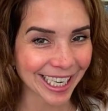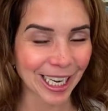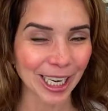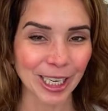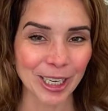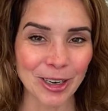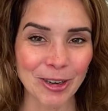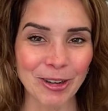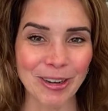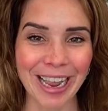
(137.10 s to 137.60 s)

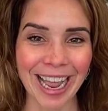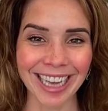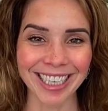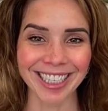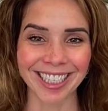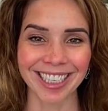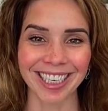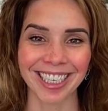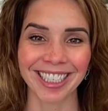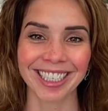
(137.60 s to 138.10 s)
You
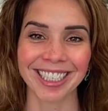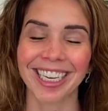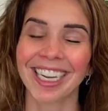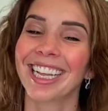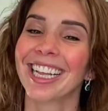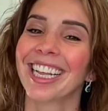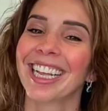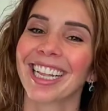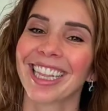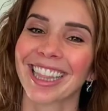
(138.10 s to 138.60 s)
guessed it.
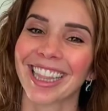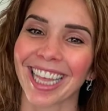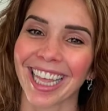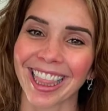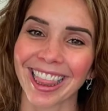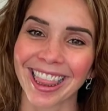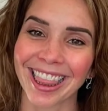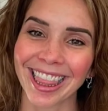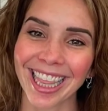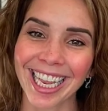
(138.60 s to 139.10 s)
The
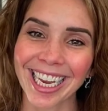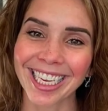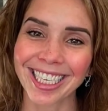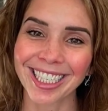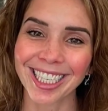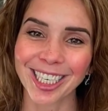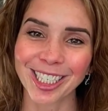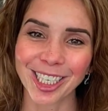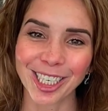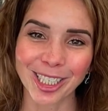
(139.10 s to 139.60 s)
things
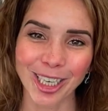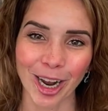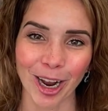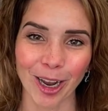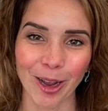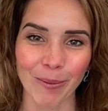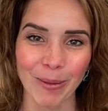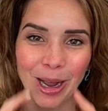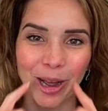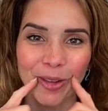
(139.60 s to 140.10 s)
that you talk
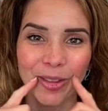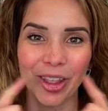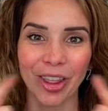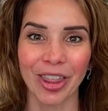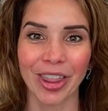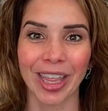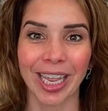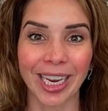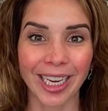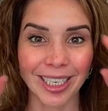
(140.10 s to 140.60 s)
about, the
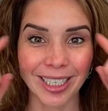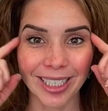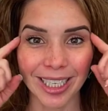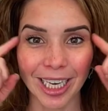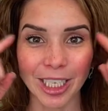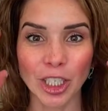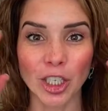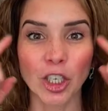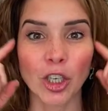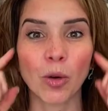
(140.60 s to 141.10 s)
things
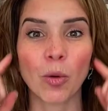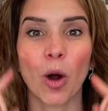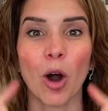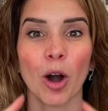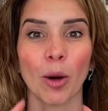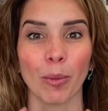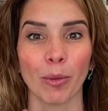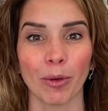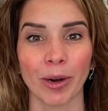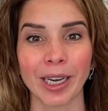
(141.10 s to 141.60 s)
that you are
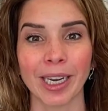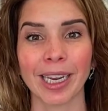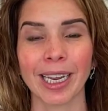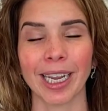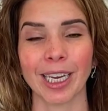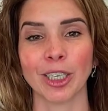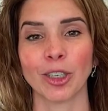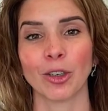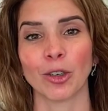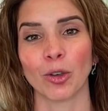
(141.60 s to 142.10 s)
bringing
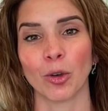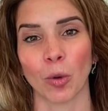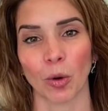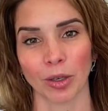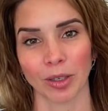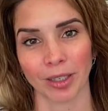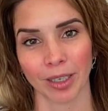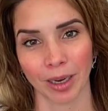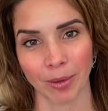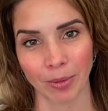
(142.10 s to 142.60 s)
into your
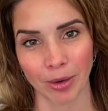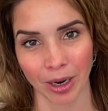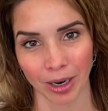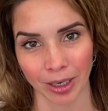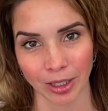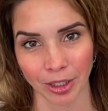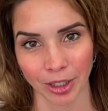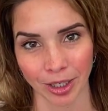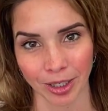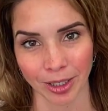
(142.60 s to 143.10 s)

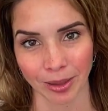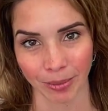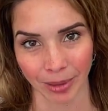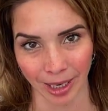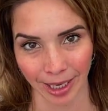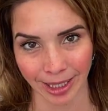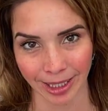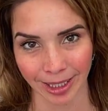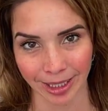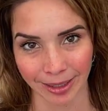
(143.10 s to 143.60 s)
subconscious
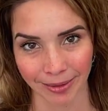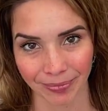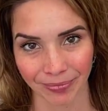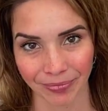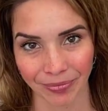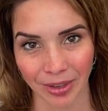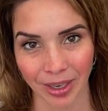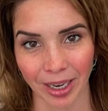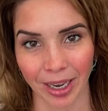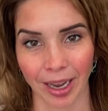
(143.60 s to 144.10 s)
mind.
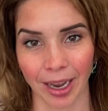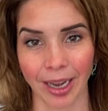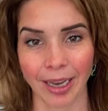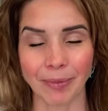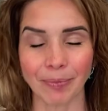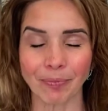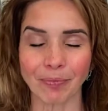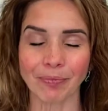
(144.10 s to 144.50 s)
Okay?